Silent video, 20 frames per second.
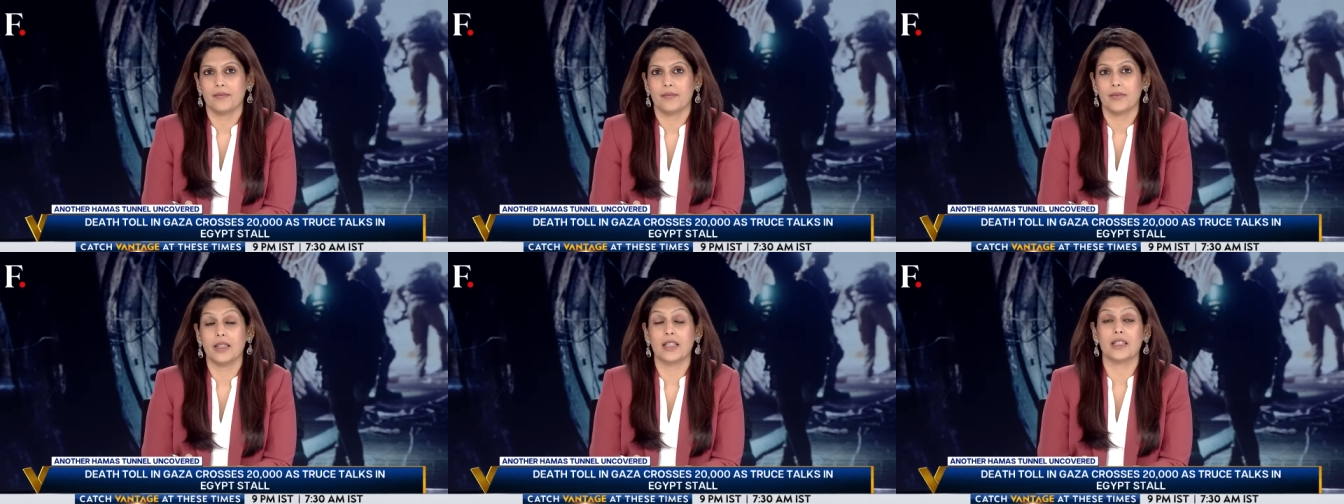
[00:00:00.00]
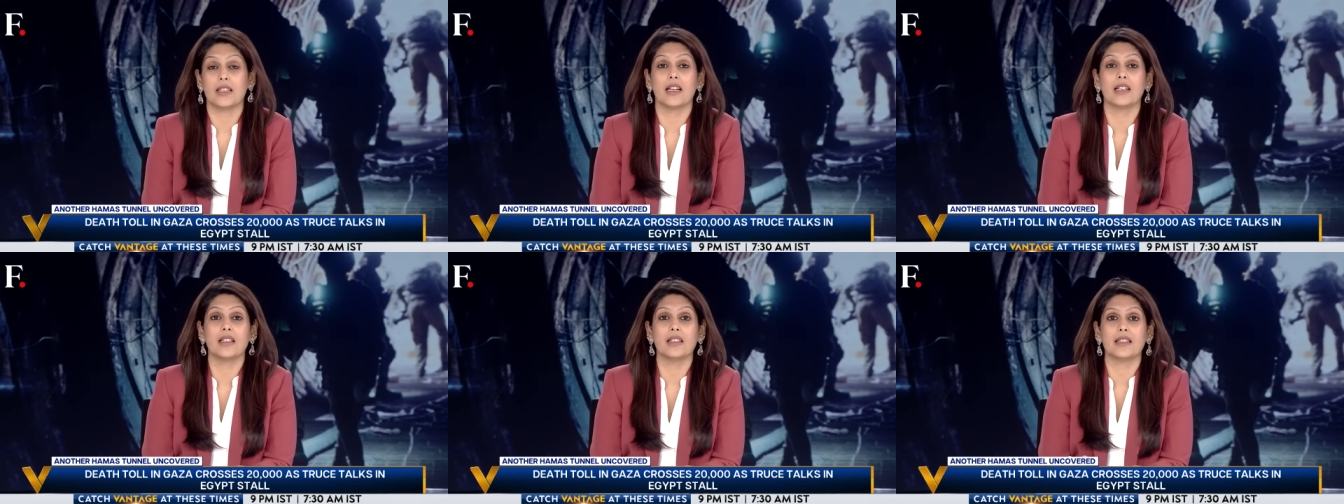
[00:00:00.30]
Well, the
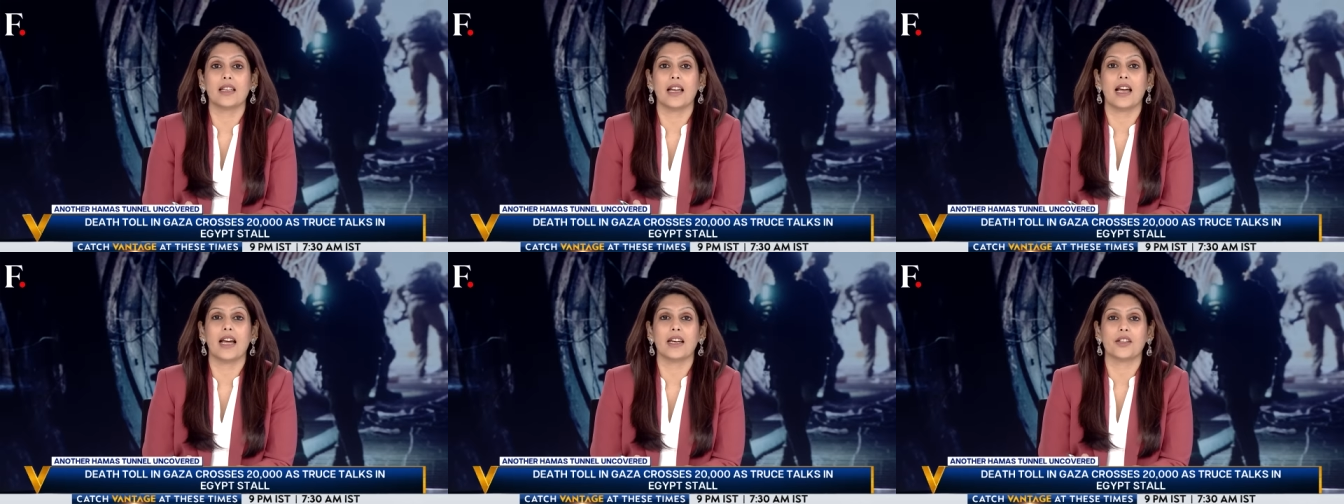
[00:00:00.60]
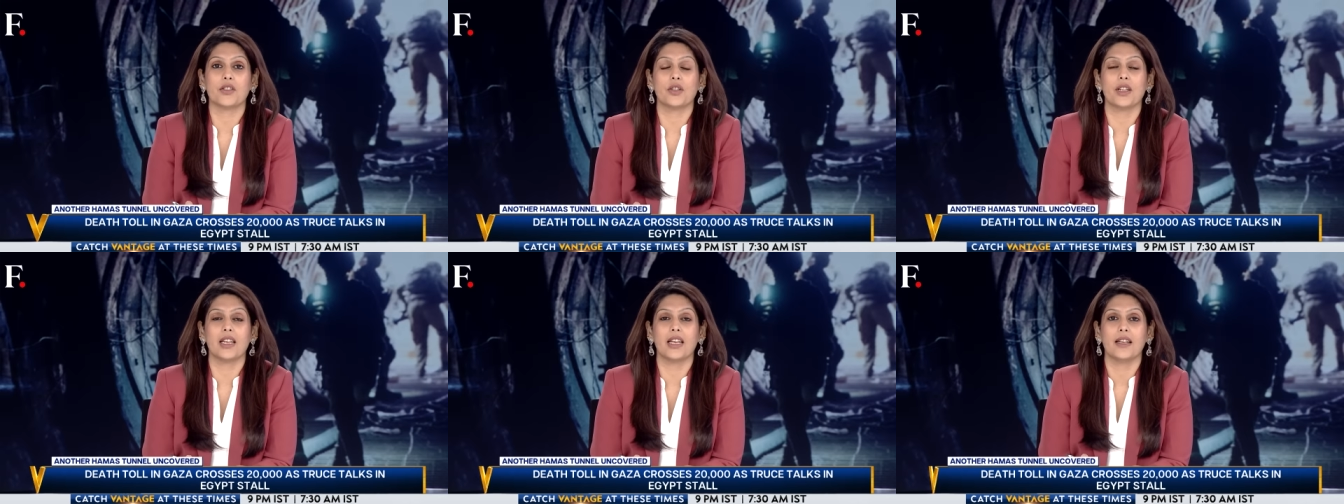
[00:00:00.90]
tunnels are
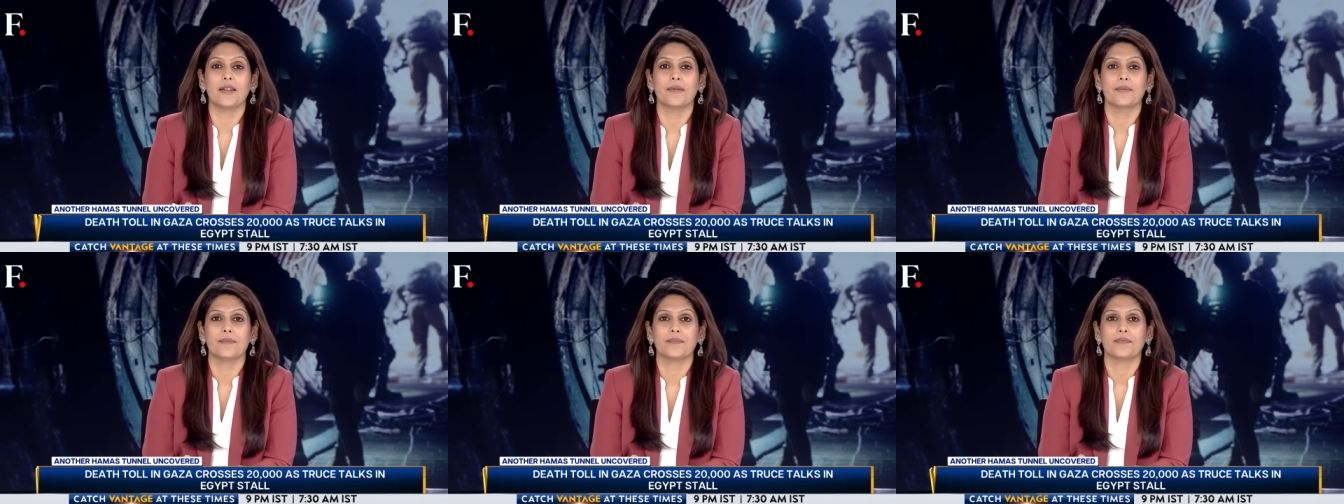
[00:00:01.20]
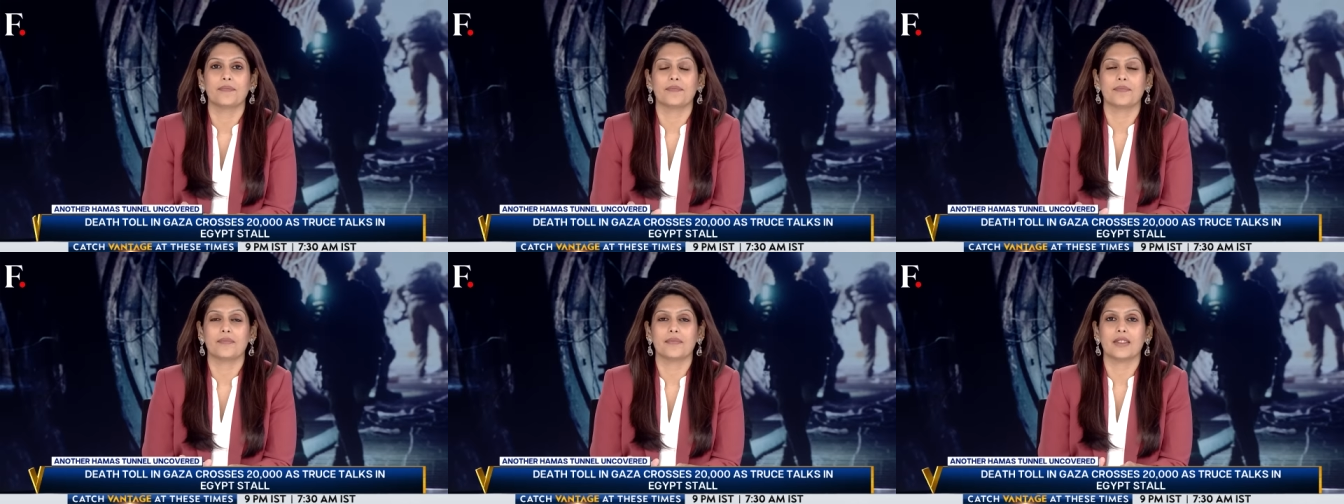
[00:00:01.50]
actually
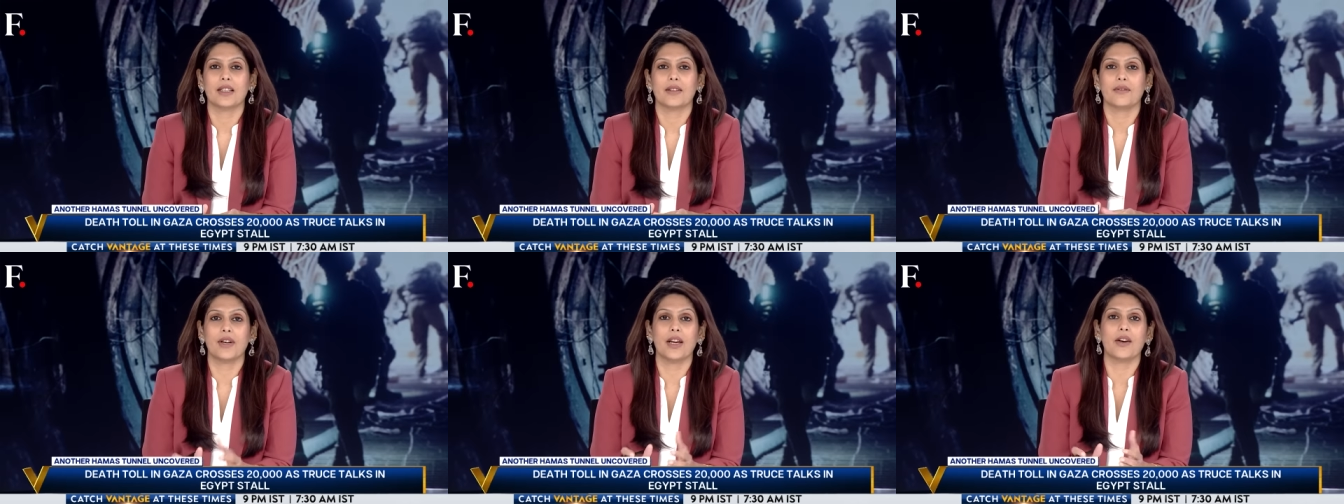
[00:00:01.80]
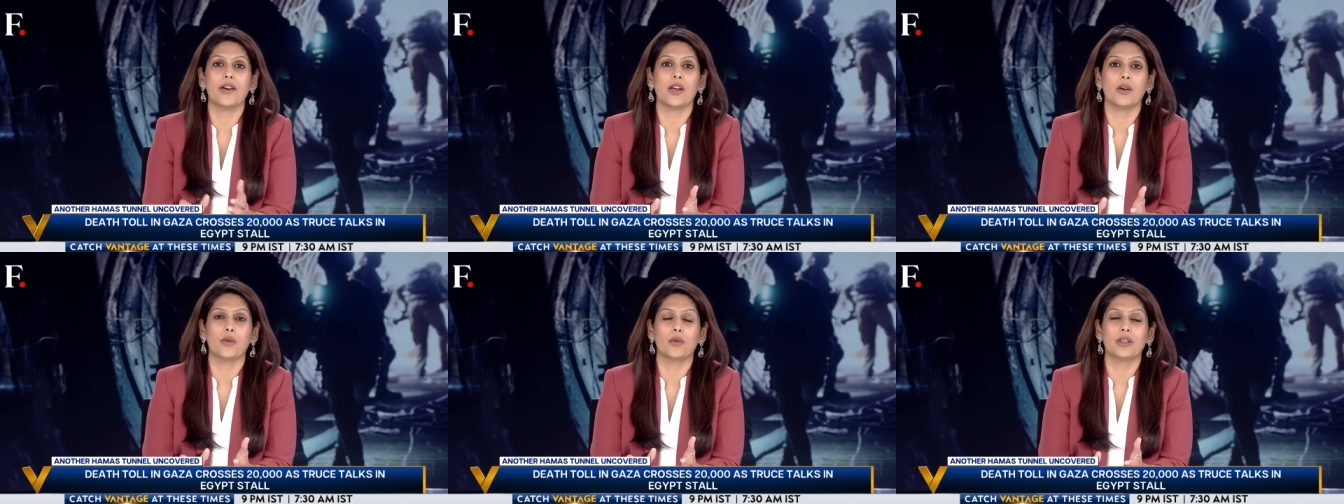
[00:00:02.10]

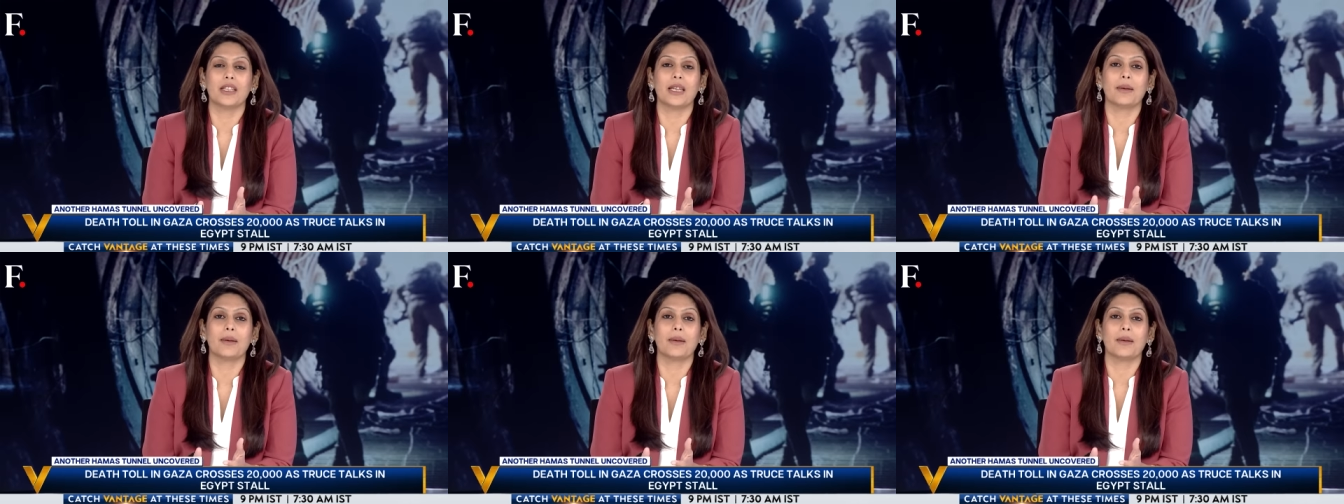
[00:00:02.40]
very old.